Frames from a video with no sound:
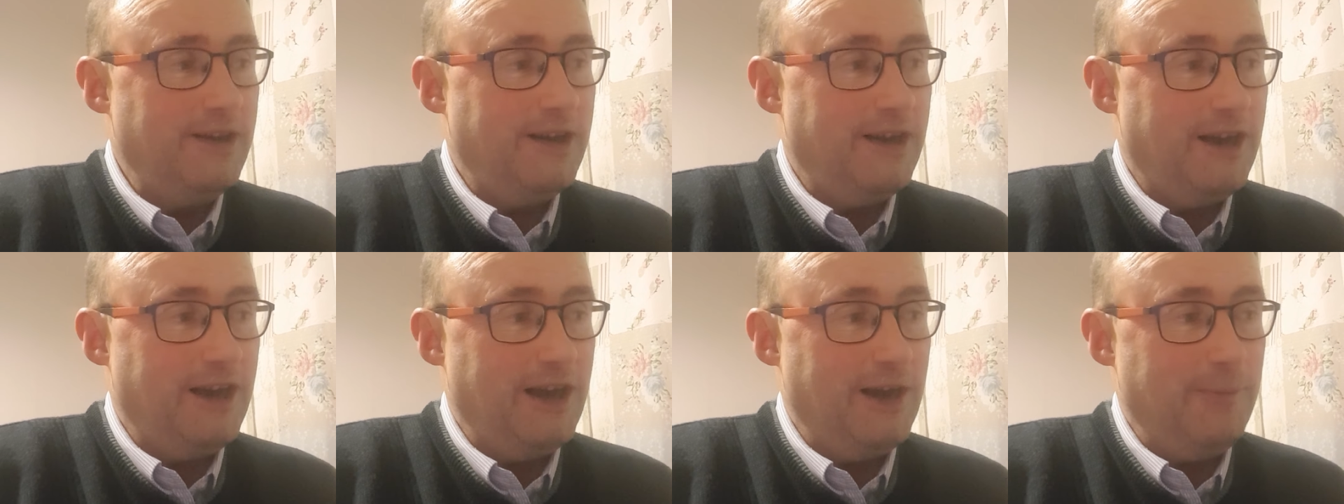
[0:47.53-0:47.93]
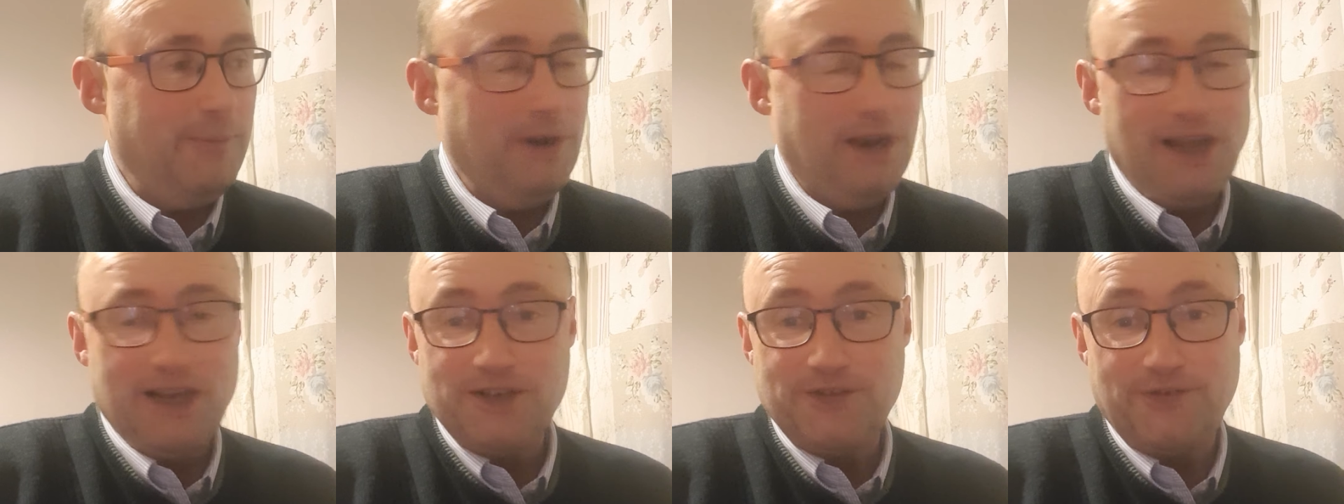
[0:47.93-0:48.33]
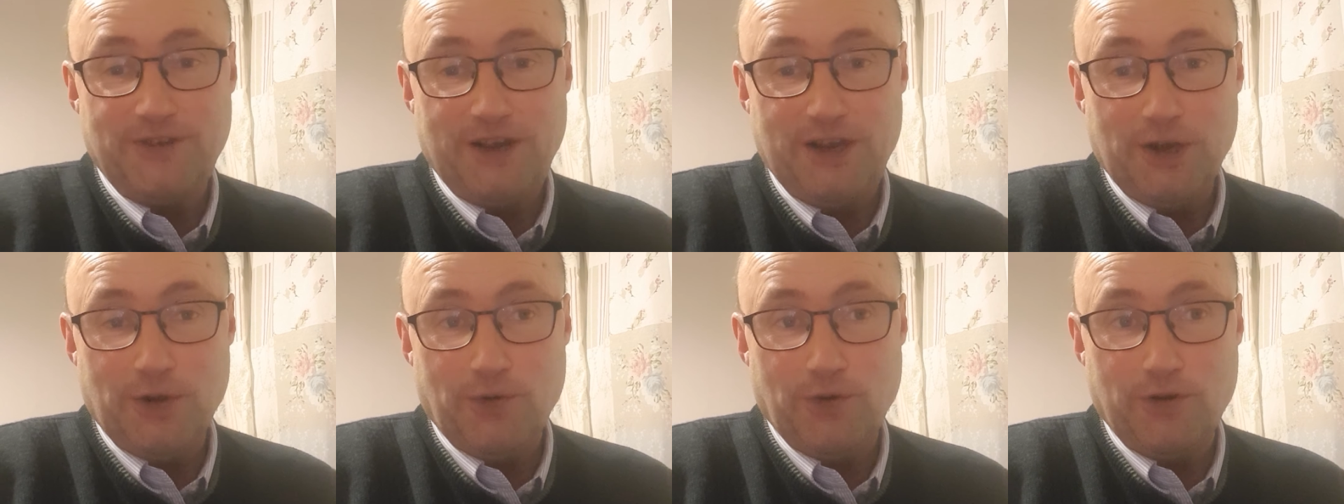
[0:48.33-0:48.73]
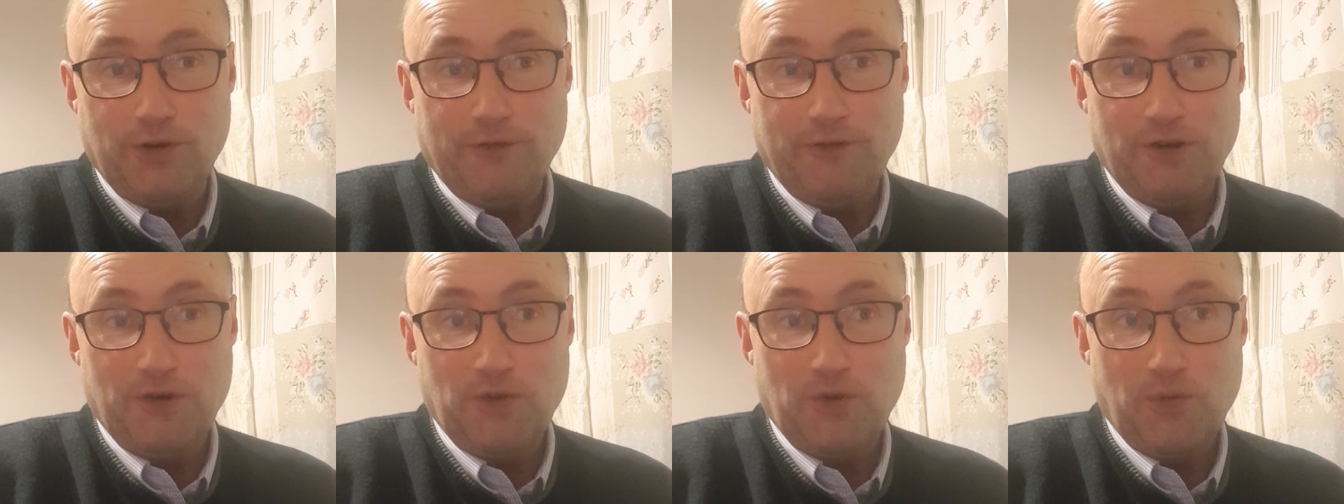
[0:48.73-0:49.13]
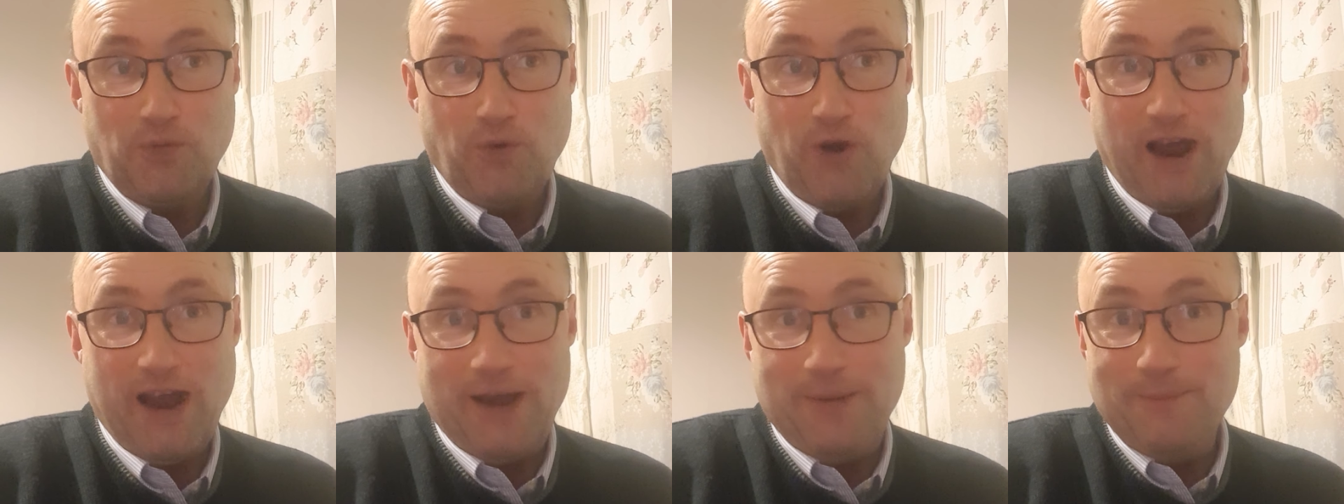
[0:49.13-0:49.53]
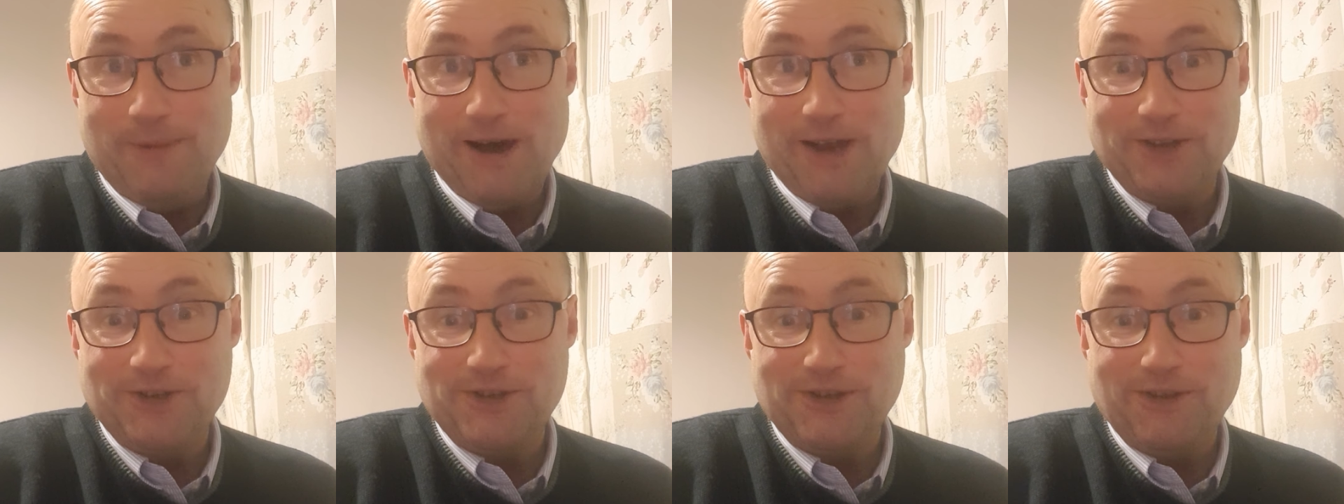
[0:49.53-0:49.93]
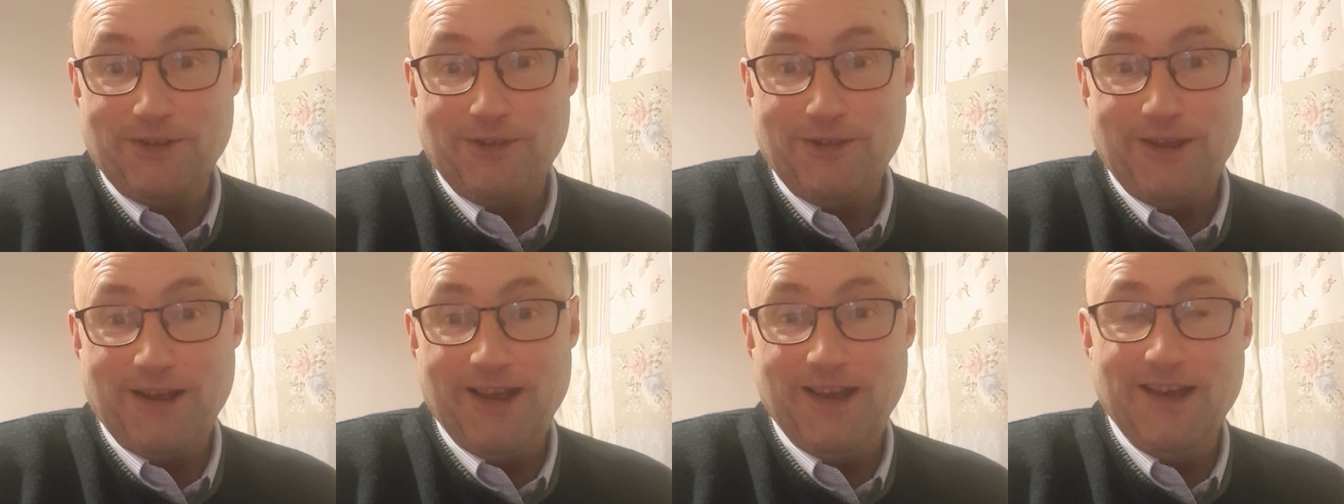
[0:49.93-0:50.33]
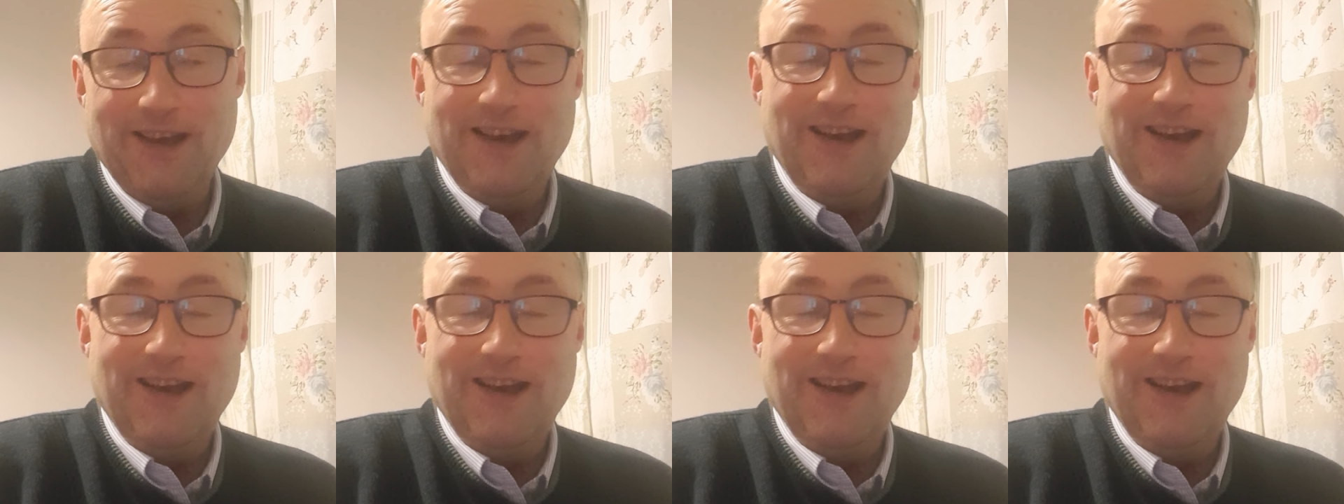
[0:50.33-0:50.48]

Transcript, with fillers: Um, my last video covered the Wayne Madsen thing,